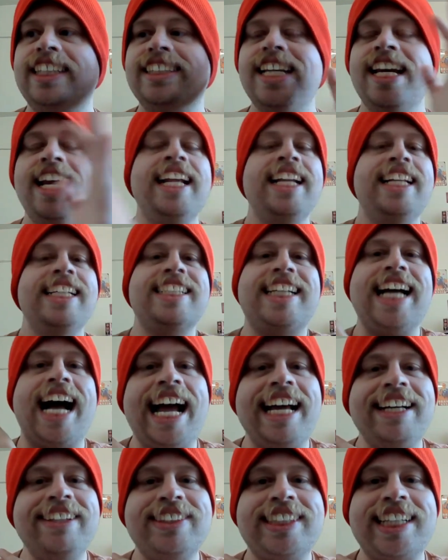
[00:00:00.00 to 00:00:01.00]
this
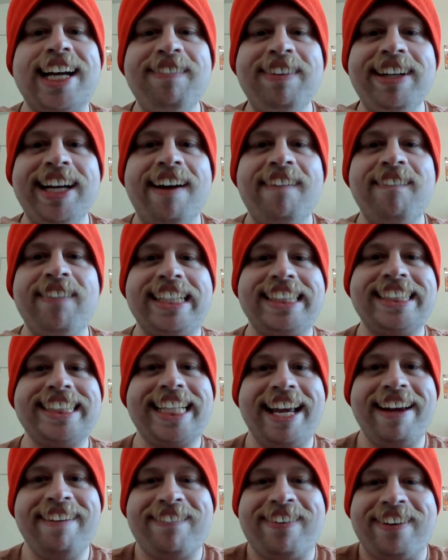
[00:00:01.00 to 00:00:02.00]
guy who's coming up
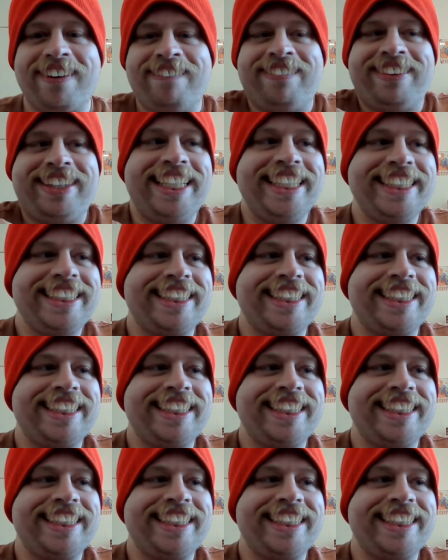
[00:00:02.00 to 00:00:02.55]
escaped from the